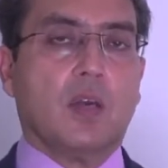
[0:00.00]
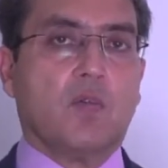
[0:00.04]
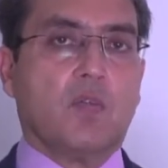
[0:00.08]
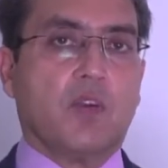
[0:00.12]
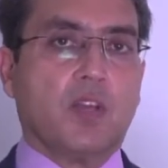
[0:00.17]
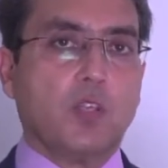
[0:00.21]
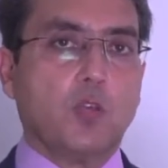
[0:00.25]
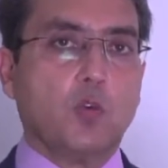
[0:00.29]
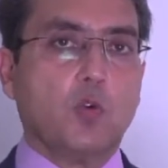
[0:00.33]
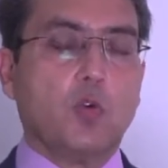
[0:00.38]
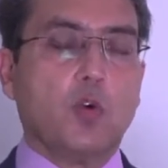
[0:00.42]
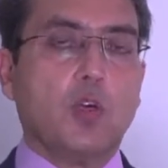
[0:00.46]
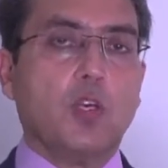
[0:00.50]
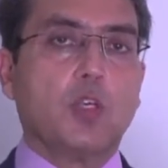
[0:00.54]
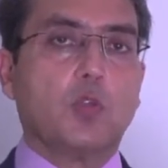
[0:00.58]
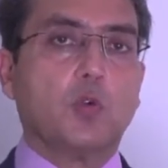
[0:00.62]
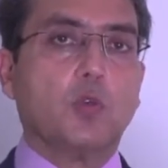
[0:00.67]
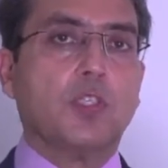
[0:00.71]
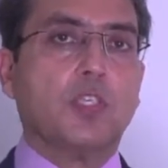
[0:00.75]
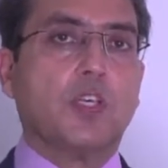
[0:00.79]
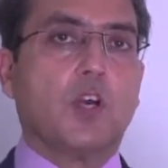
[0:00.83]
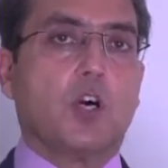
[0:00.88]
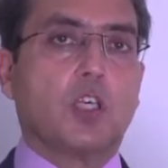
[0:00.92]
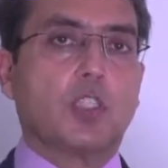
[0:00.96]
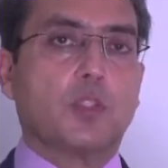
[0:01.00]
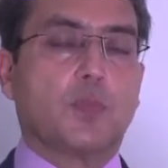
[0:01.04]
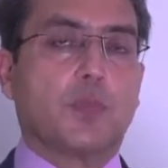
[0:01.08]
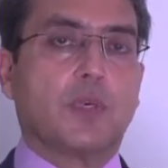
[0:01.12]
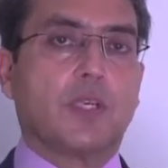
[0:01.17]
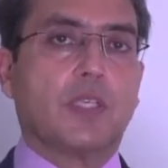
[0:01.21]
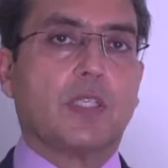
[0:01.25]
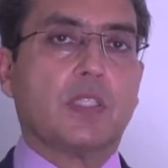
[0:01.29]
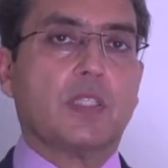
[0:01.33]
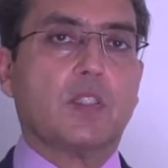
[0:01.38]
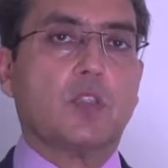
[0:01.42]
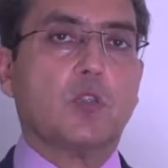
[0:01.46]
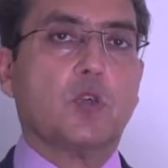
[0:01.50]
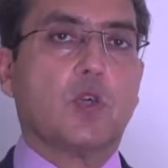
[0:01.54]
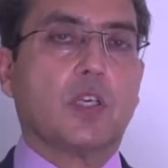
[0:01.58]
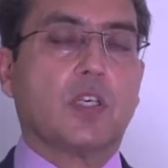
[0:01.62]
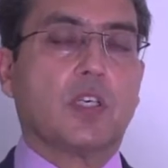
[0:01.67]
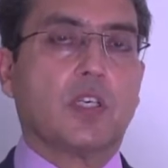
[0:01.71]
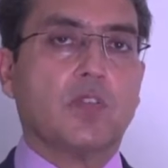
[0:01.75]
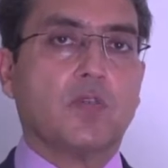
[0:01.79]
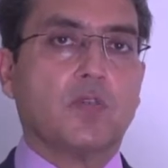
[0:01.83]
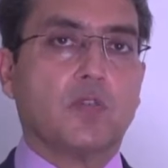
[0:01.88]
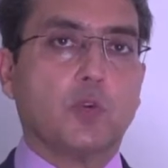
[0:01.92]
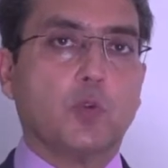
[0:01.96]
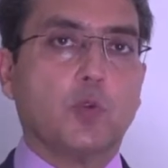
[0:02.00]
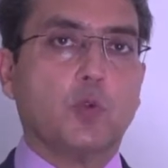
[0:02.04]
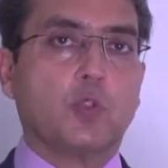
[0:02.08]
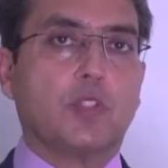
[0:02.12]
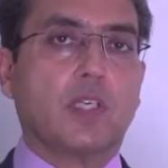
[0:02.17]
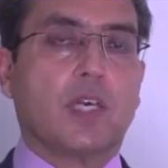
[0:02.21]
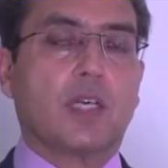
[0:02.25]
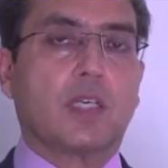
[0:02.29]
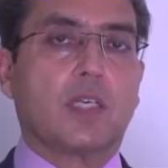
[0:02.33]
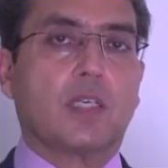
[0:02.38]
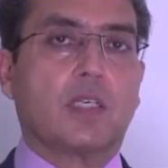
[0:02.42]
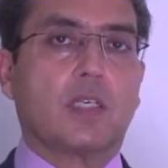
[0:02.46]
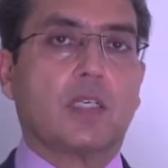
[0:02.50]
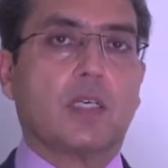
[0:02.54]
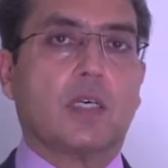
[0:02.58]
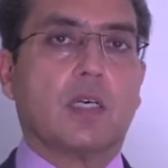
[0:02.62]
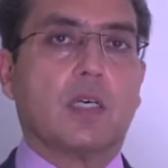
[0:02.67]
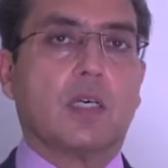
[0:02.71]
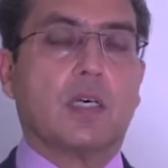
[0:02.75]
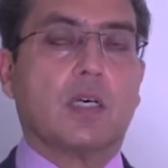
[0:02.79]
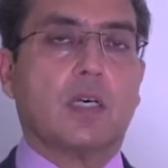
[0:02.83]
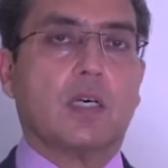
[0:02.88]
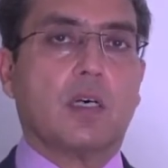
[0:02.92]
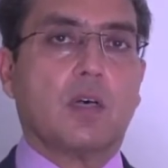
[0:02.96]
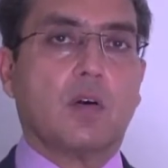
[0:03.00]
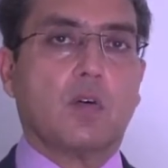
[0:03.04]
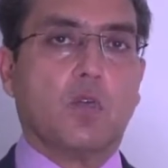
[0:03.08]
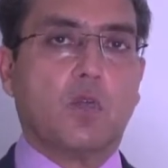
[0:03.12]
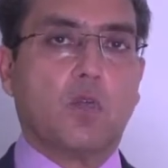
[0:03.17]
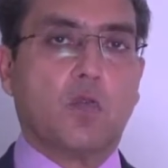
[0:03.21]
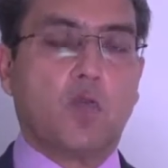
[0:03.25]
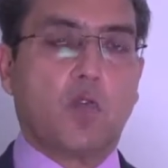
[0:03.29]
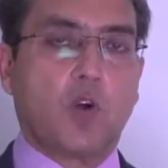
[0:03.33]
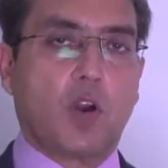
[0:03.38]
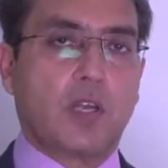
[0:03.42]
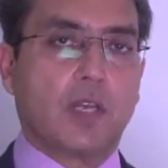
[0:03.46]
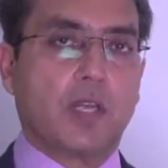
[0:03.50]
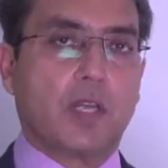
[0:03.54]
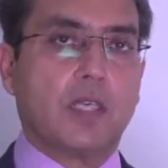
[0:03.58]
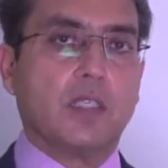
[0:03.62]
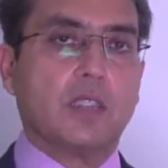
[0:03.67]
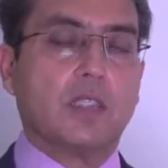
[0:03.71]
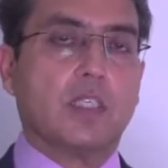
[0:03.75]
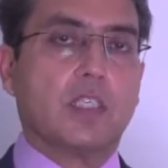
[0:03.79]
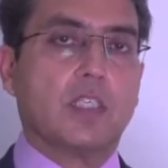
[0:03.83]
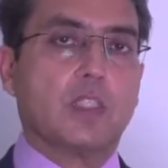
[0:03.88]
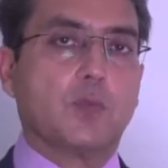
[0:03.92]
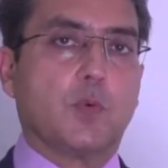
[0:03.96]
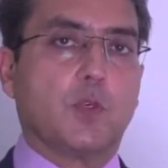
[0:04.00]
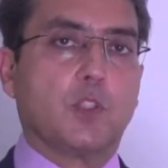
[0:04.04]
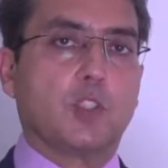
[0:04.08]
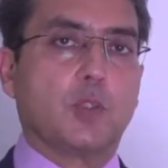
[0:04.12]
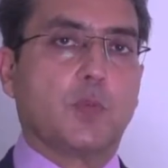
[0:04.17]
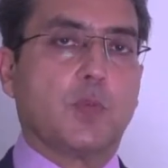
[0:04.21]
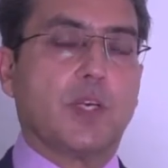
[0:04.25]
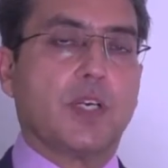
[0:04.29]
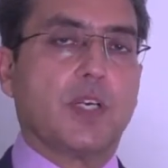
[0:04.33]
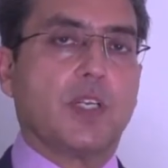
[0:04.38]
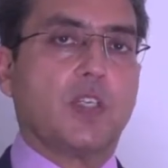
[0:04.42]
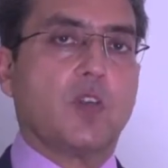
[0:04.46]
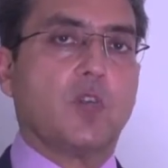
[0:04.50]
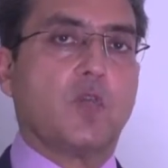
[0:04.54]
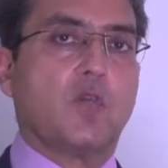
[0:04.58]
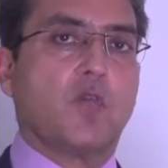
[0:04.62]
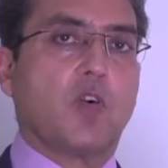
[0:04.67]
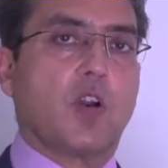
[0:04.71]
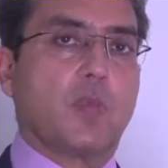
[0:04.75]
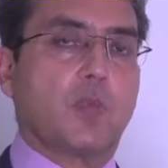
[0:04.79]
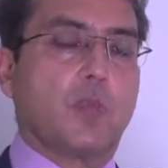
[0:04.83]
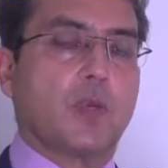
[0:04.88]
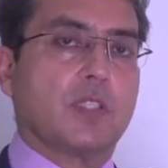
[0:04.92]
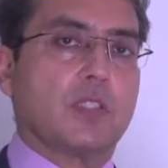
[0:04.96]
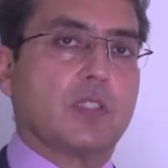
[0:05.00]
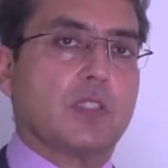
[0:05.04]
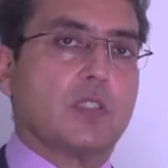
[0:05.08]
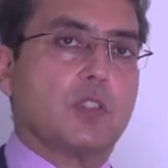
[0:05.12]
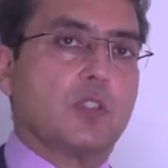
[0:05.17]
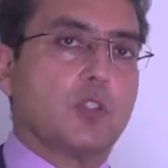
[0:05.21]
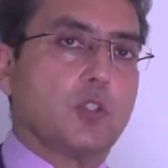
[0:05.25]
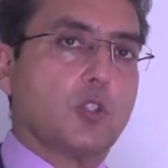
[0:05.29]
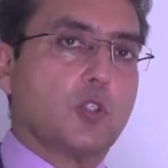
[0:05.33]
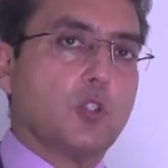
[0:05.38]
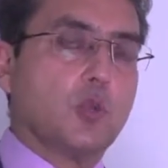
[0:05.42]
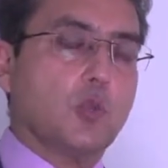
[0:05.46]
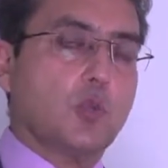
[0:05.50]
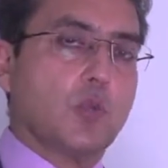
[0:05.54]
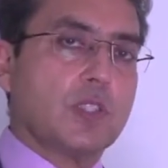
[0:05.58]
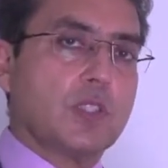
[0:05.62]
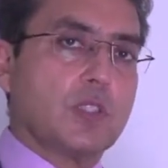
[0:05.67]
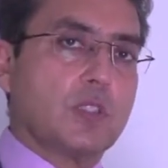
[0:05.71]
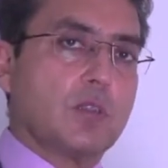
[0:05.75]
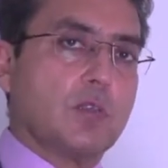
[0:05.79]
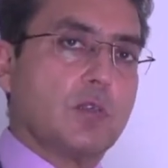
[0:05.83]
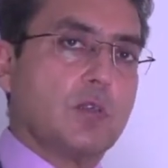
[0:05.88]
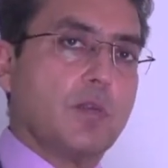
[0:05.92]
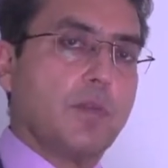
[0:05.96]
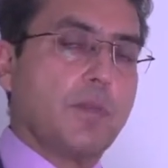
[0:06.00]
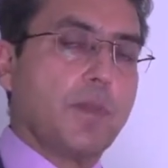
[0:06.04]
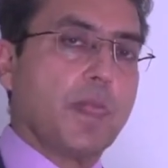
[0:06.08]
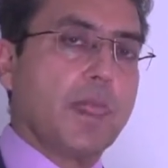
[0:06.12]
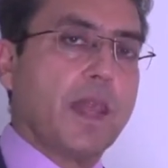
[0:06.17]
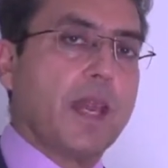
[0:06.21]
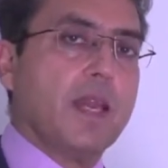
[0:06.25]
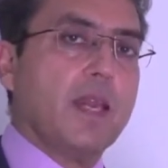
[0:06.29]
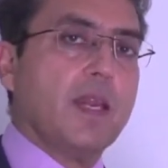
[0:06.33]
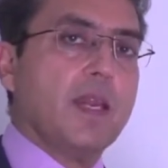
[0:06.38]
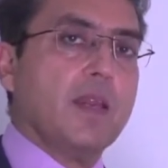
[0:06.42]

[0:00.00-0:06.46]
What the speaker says: when you go into the hospitals, you are confused at what is the responsibility of what person. So you must know